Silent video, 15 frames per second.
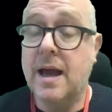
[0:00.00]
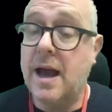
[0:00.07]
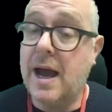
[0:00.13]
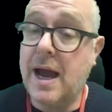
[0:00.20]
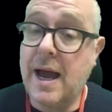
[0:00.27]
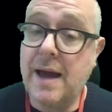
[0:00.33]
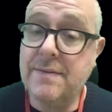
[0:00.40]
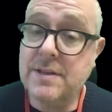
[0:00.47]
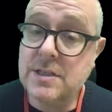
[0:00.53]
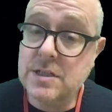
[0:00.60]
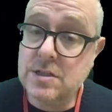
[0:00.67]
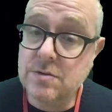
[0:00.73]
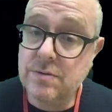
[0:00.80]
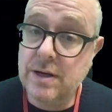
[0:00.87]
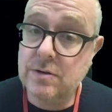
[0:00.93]
Uh, and this
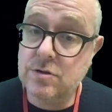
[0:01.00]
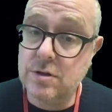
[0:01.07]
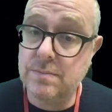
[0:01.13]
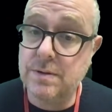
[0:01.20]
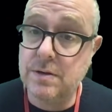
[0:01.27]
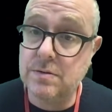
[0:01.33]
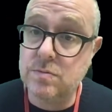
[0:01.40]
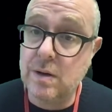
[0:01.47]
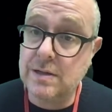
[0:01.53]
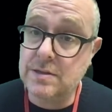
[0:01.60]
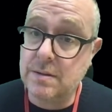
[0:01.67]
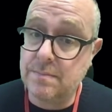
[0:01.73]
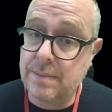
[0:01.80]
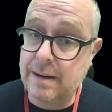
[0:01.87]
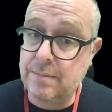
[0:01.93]
is a real tribute. Well
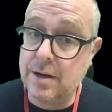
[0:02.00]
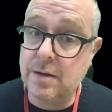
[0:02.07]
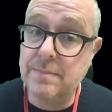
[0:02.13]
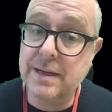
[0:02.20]
done, Pablo,